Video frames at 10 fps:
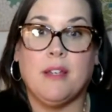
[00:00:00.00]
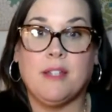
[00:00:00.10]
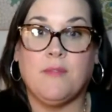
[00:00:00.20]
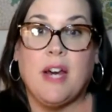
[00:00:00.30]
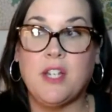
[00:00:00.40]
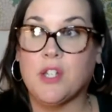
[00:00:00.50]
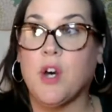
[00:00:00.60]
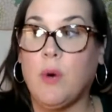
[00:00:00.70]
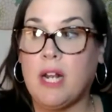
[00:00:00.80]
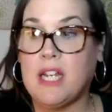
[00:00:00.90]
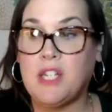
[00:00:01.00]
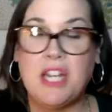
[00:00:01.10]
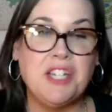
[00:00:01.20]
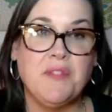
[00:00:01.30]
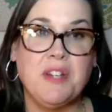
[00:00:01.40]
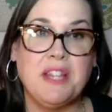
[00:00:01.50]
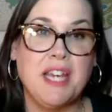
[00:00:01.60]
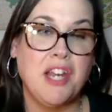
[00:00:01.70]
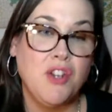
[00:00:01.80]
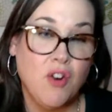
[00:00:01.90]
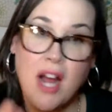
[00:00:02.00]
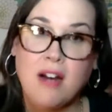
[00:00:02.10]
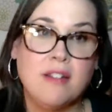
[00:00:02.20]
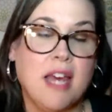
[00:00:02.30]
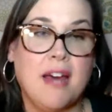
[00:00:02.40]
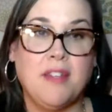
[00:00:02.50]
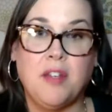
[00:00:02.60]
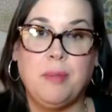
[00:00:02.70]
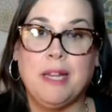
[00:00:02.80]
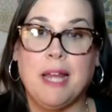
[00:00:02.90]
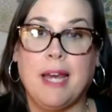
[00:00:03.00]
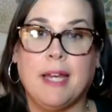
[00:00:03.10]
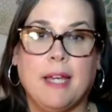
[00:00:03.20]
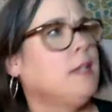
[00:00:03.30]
Because if I just go in and I change everything in your house, Kathy, you'd be like,